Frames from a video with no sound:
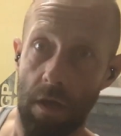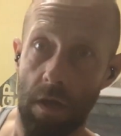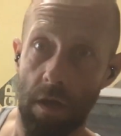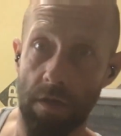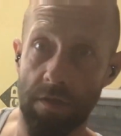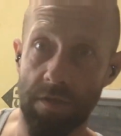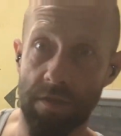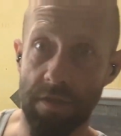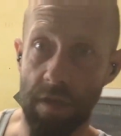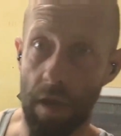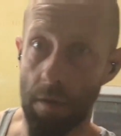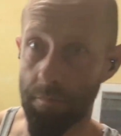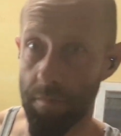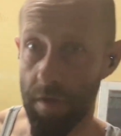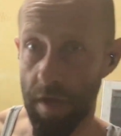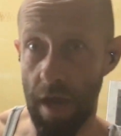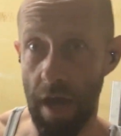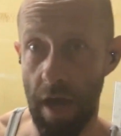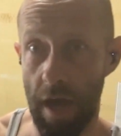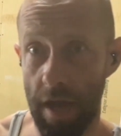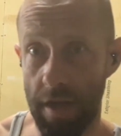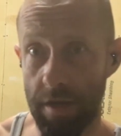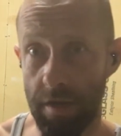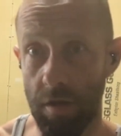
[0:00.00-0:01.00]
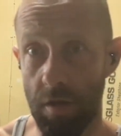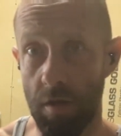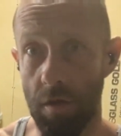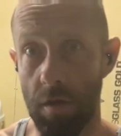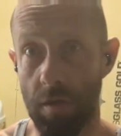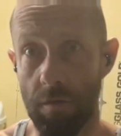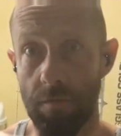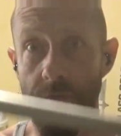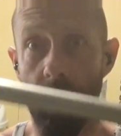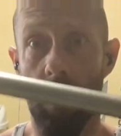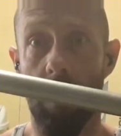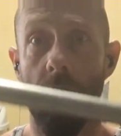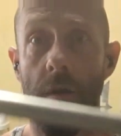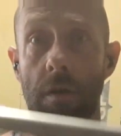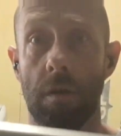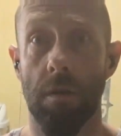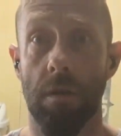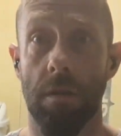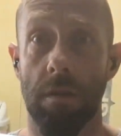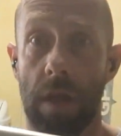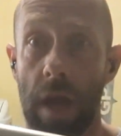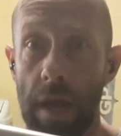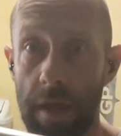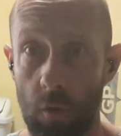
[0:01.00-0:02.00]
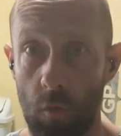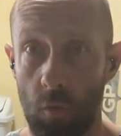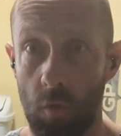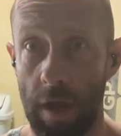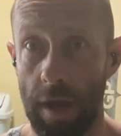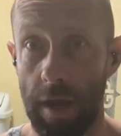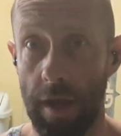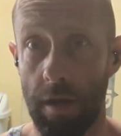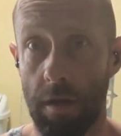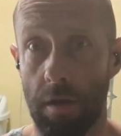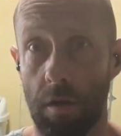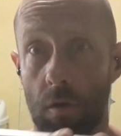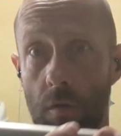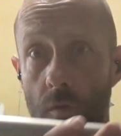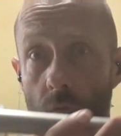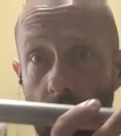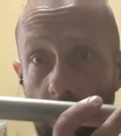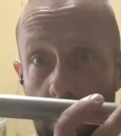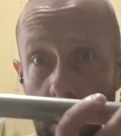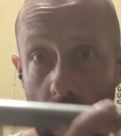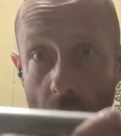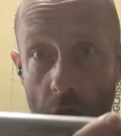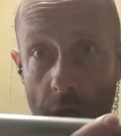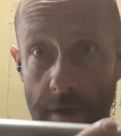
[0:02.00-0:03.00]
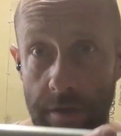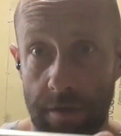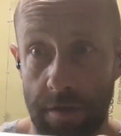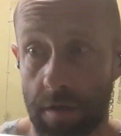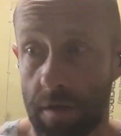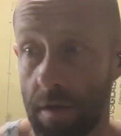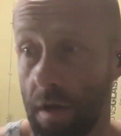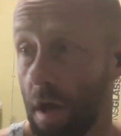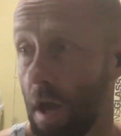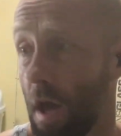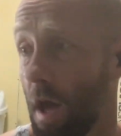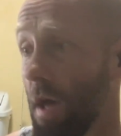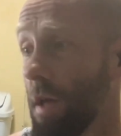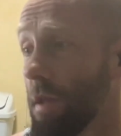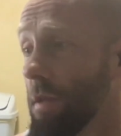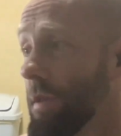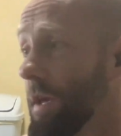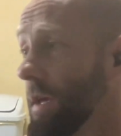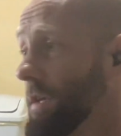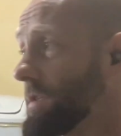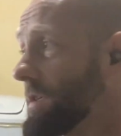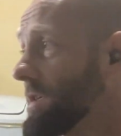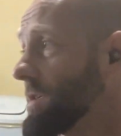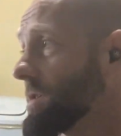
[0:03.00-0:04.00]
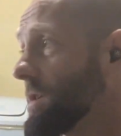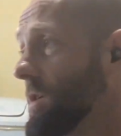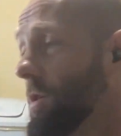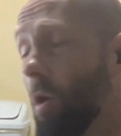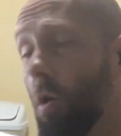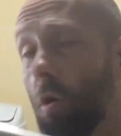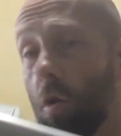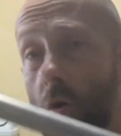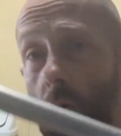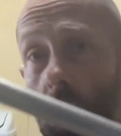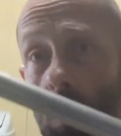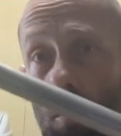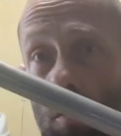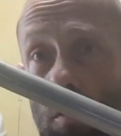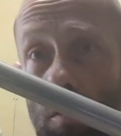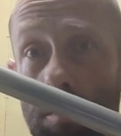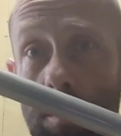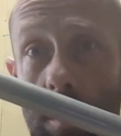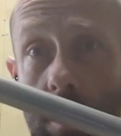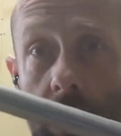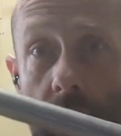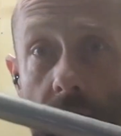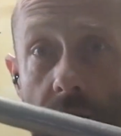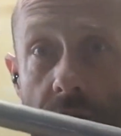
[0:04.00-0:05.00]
some kind of lightweight rod. This is an old